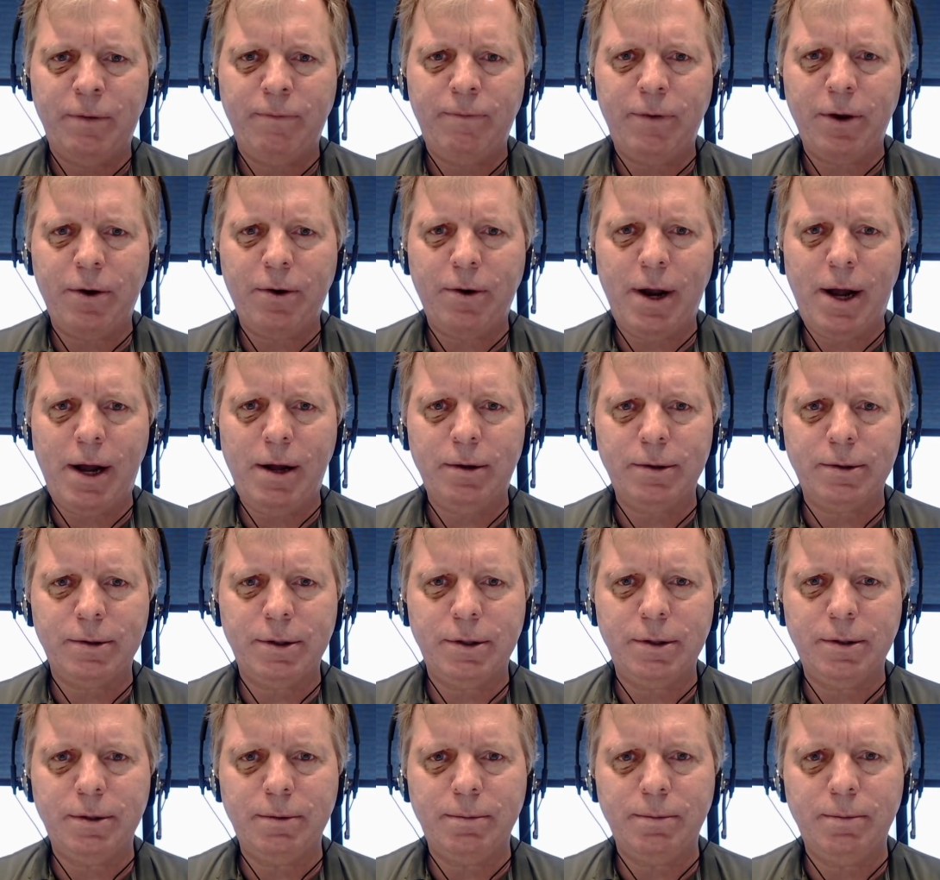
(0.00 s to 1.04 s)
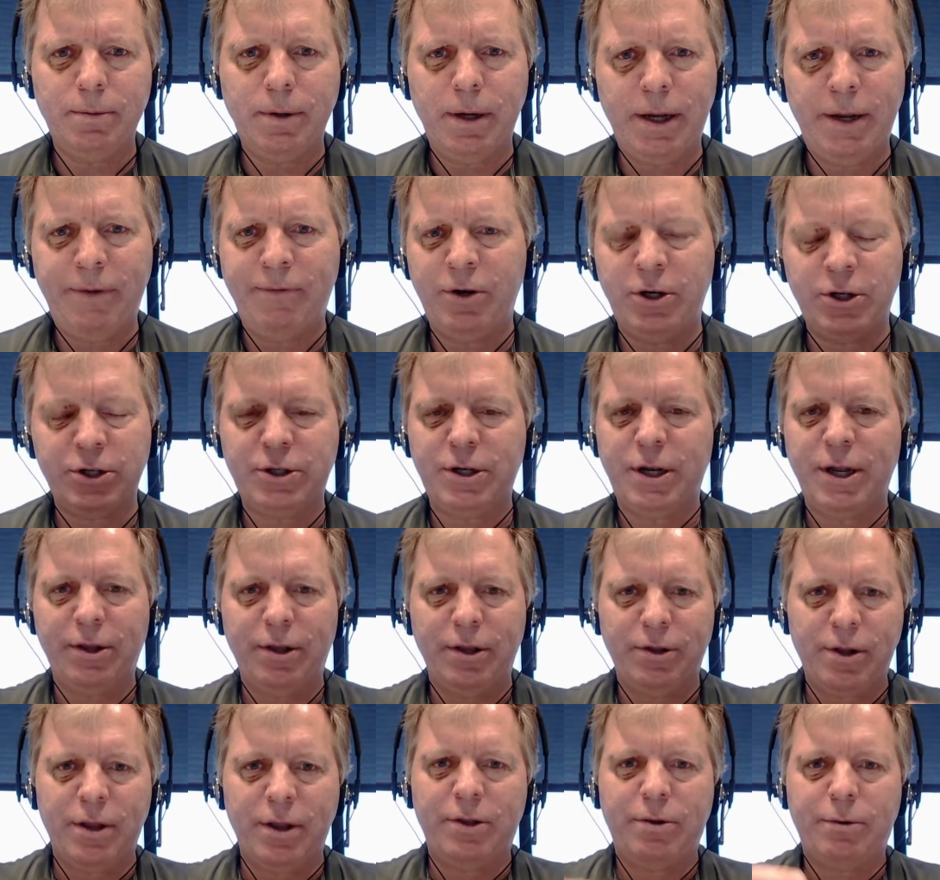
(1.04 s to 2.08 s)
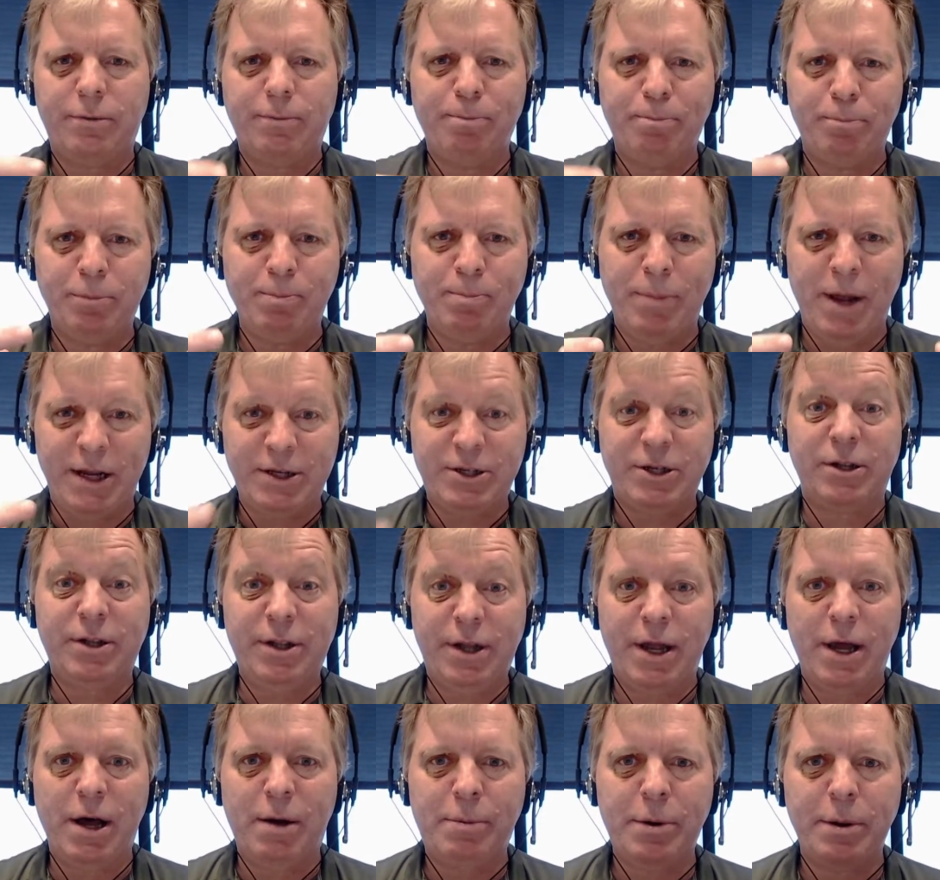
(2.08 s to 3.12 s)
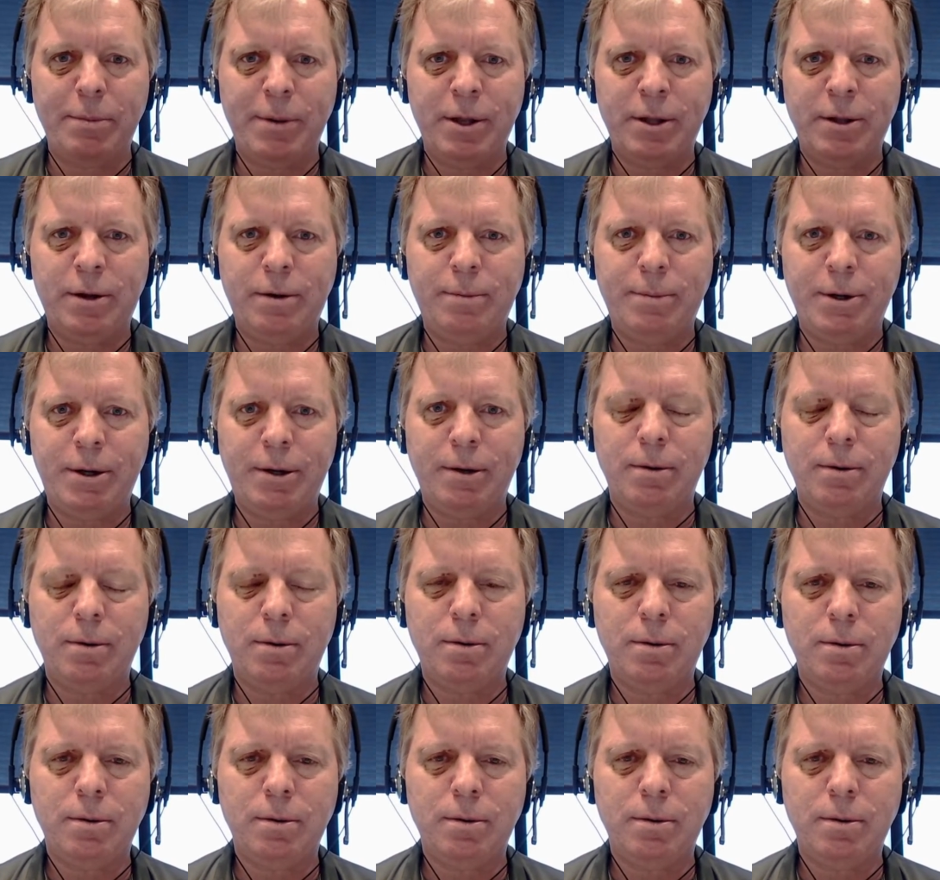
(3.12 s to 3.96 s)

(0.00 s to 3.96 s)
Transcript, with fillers: figure out to even just get that's basically helping me a little bit?